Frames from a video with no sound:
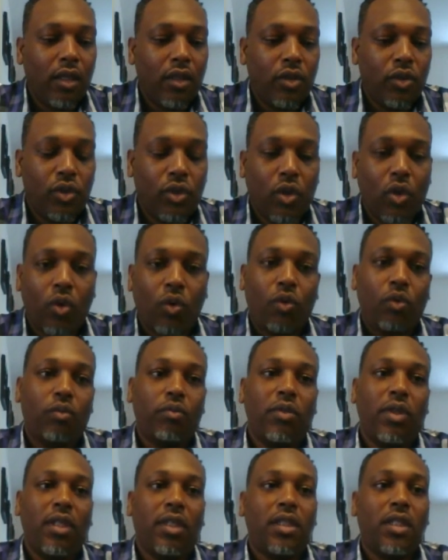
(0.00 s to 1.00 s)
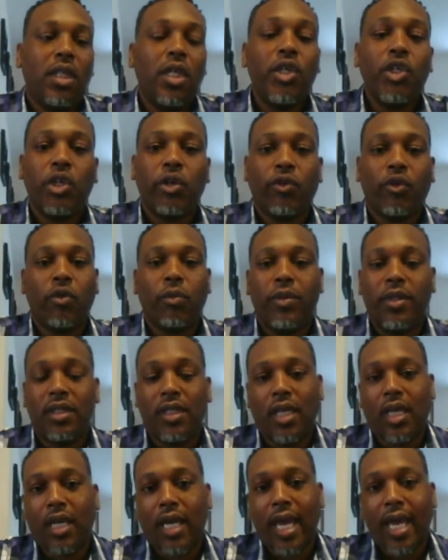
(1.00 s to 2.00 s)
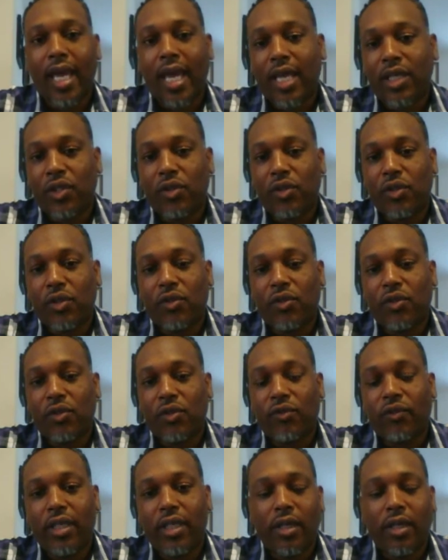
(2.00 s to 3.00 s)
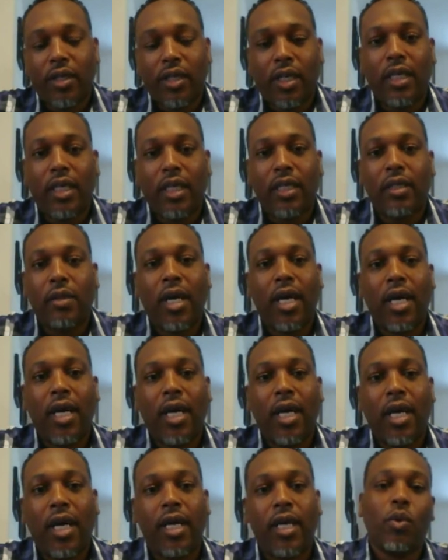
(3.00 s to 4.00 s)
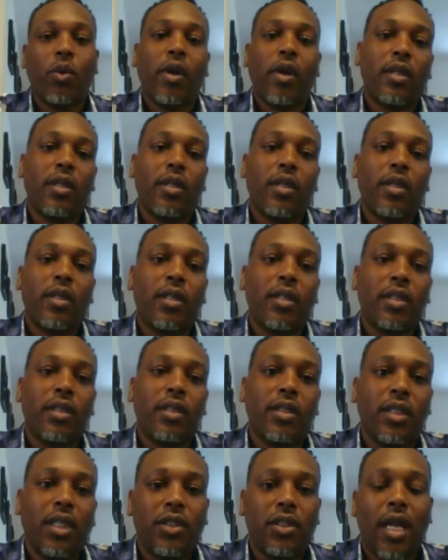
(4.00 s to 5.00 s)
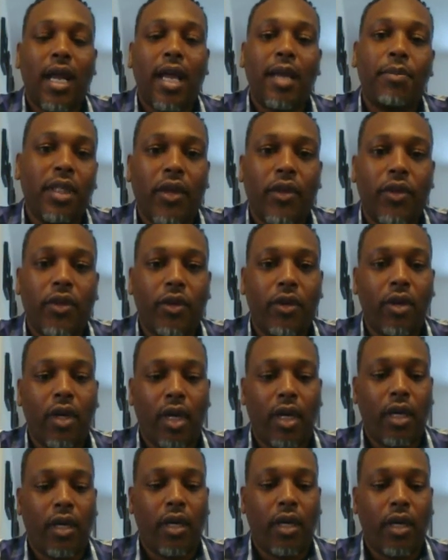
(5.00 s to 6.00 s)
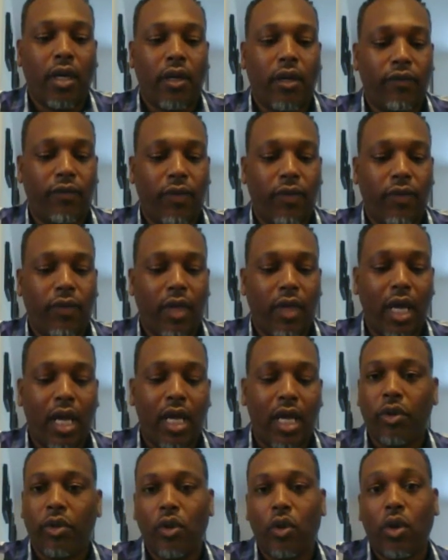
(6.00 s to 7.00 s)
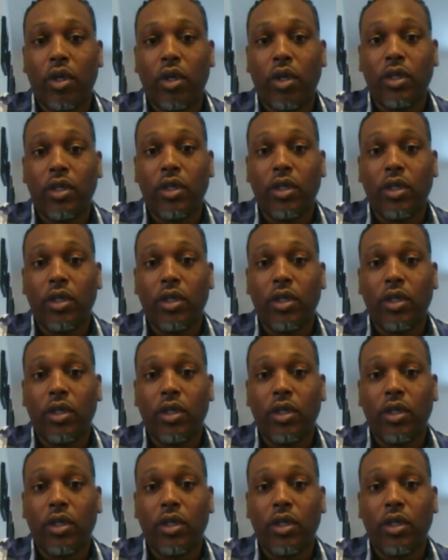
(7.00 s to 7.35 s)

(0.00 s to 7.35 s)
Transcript: So the Synergy Group is, as you read there in the bio, is an organization that put together of entrepreneurs.